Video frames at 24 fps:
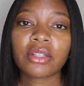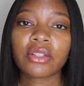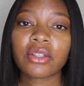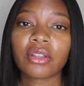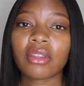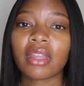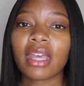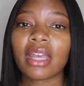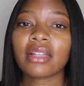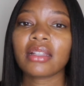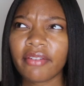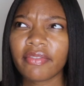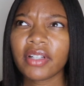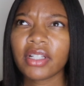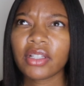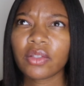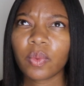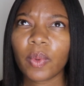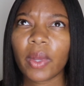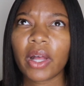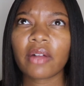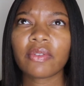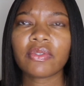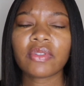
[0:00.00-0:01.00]
So that's every
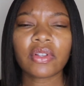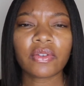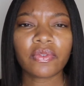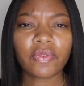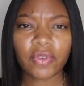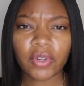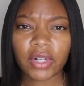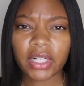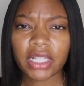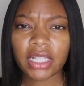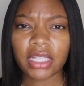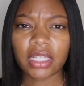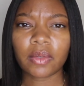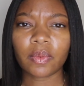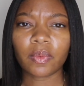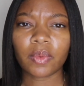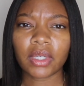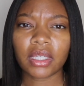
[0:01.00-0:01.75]
12 to 14